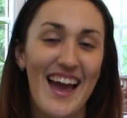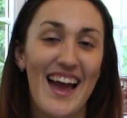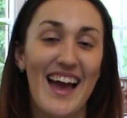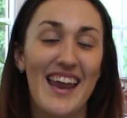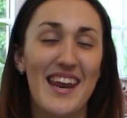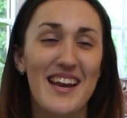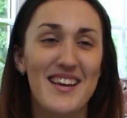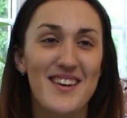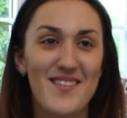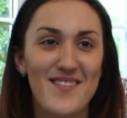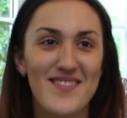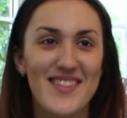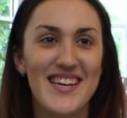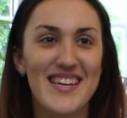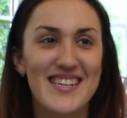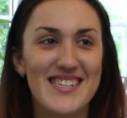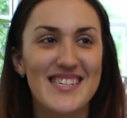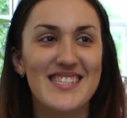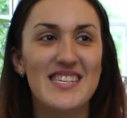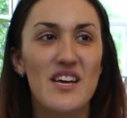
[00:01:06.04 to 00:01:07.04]
And I don't
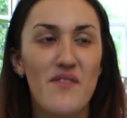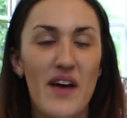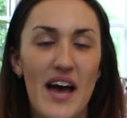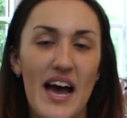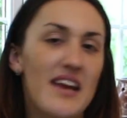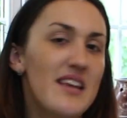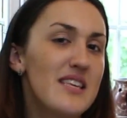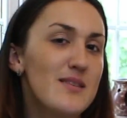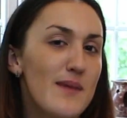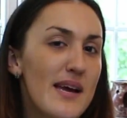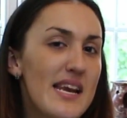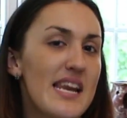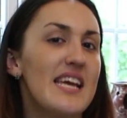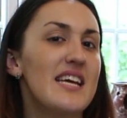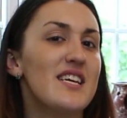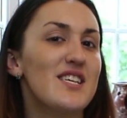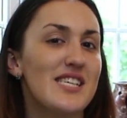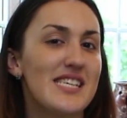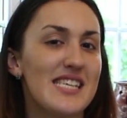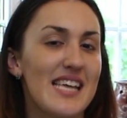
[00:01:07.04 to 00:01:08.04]
think she's ever had as many
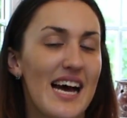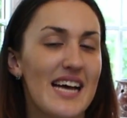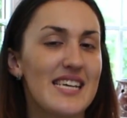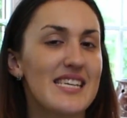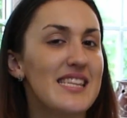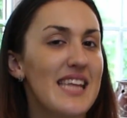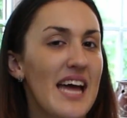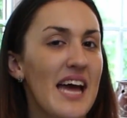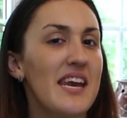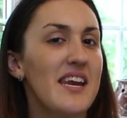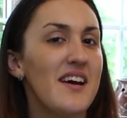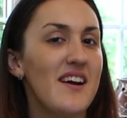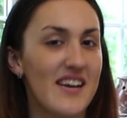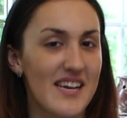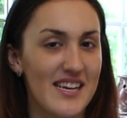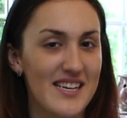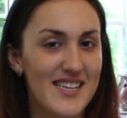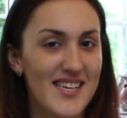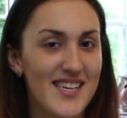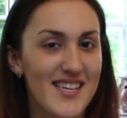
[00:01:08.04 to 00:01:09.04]
as she's had in that
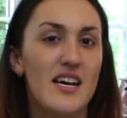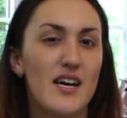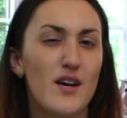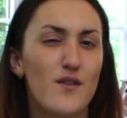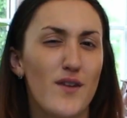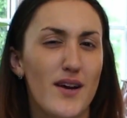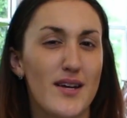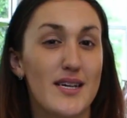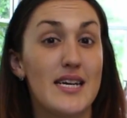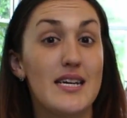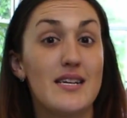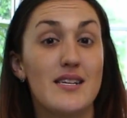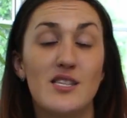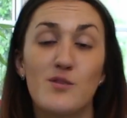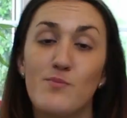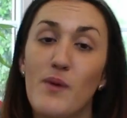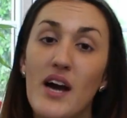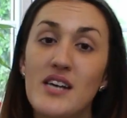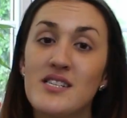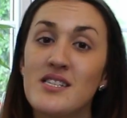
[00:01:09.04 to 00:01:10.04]
night. Frankie
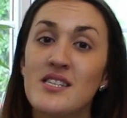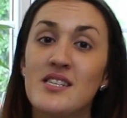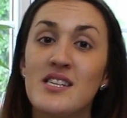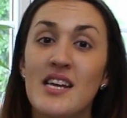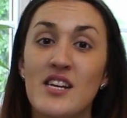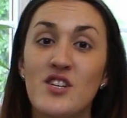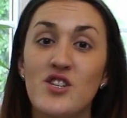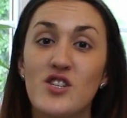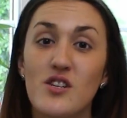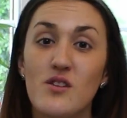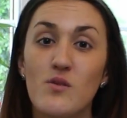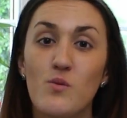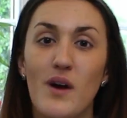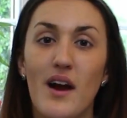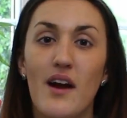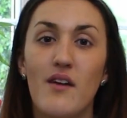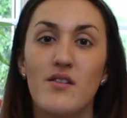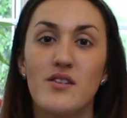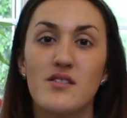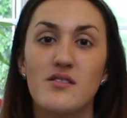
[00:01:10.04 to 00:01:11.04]
despises attention,
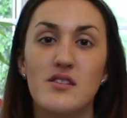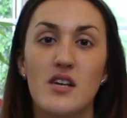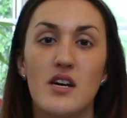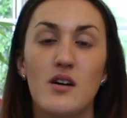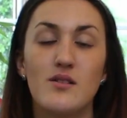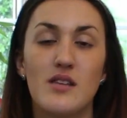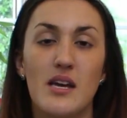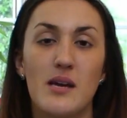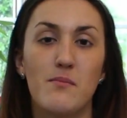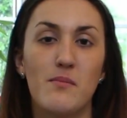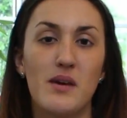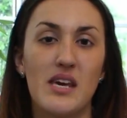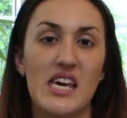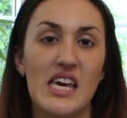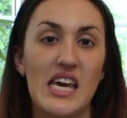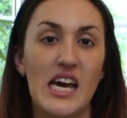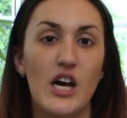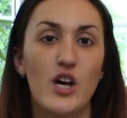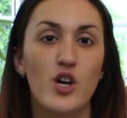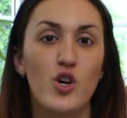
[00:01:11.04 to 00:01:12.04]
whereas girls like
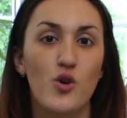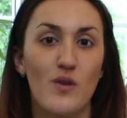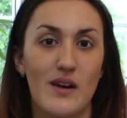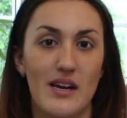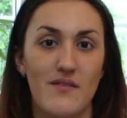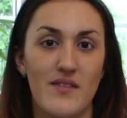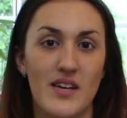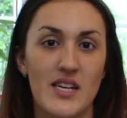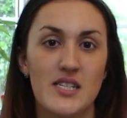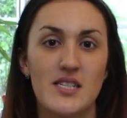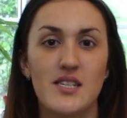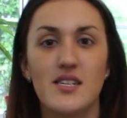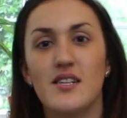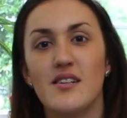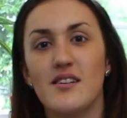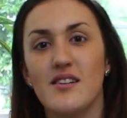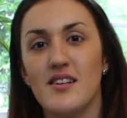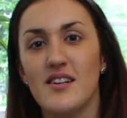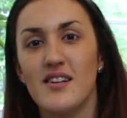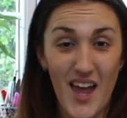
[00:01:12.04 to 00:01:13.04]
me crave it.
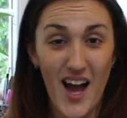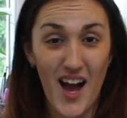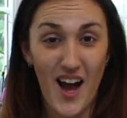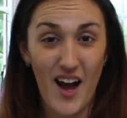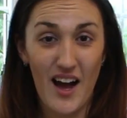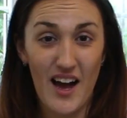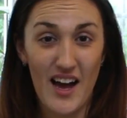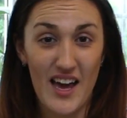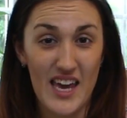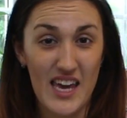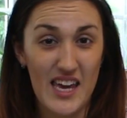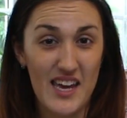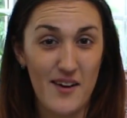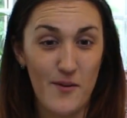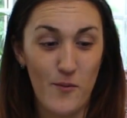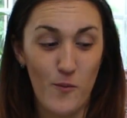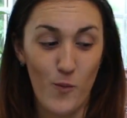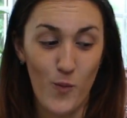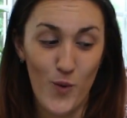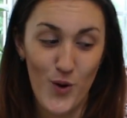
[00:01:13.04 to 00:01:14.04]
I
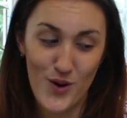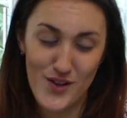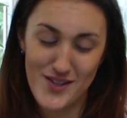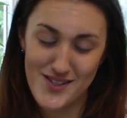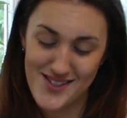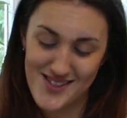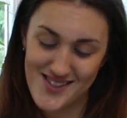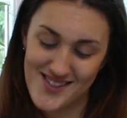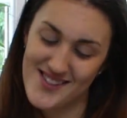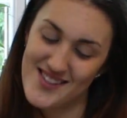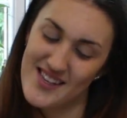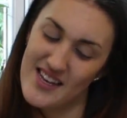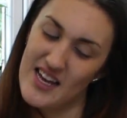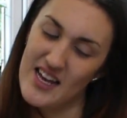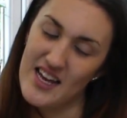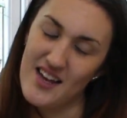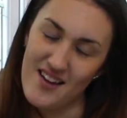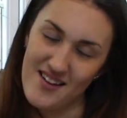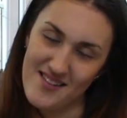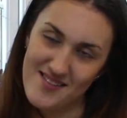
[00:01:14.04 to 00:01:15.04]
was
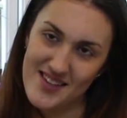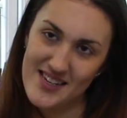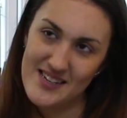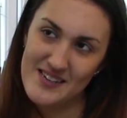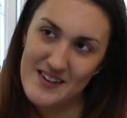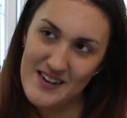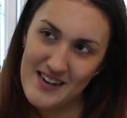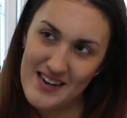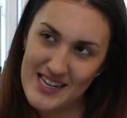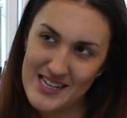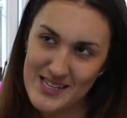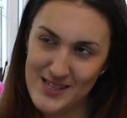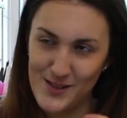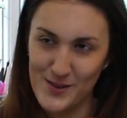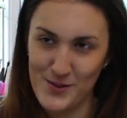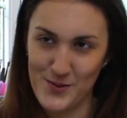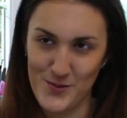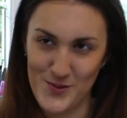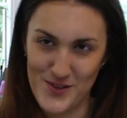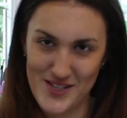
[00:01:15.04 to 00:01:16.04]
a little
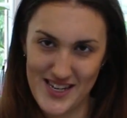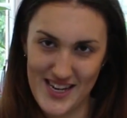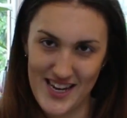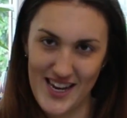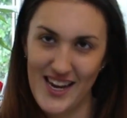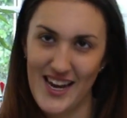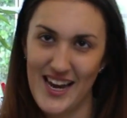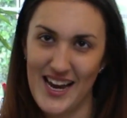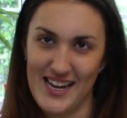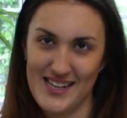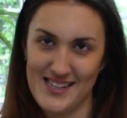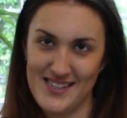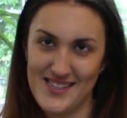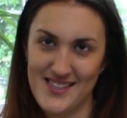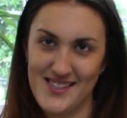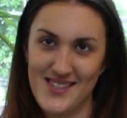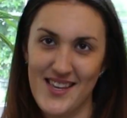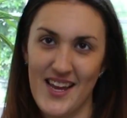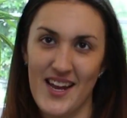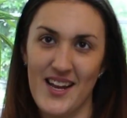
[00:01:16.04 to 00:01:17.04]
naughty and
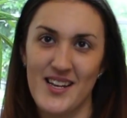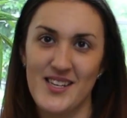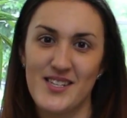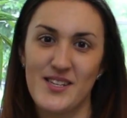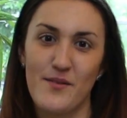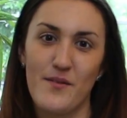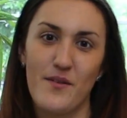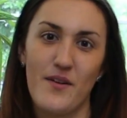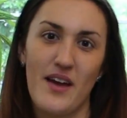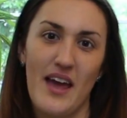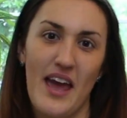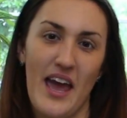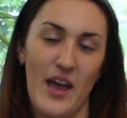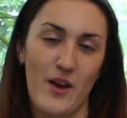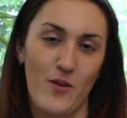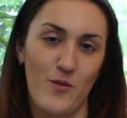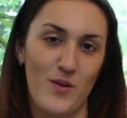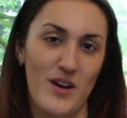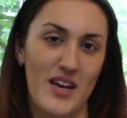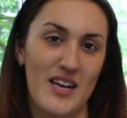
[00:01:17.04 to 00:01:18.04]
sent
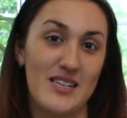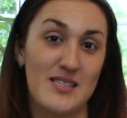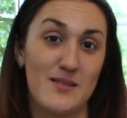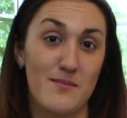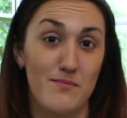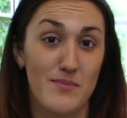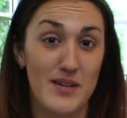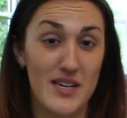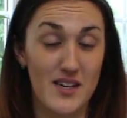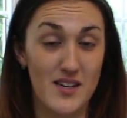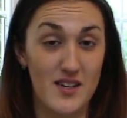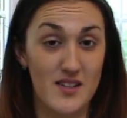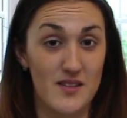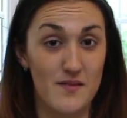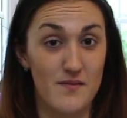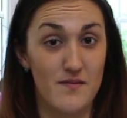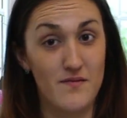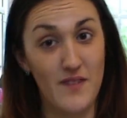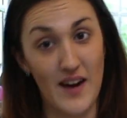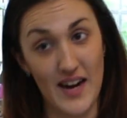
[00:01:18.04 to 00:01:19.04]
Henry some pictures
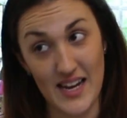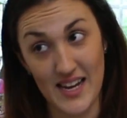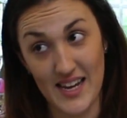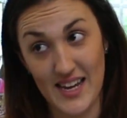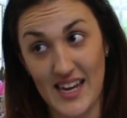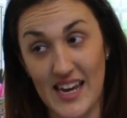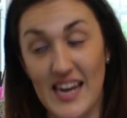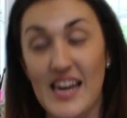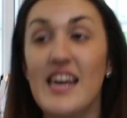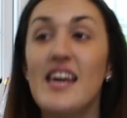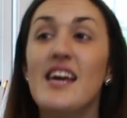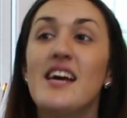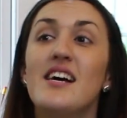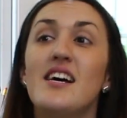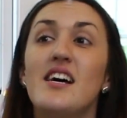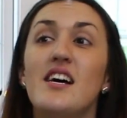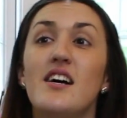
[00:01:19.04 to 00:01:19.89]
of Frankie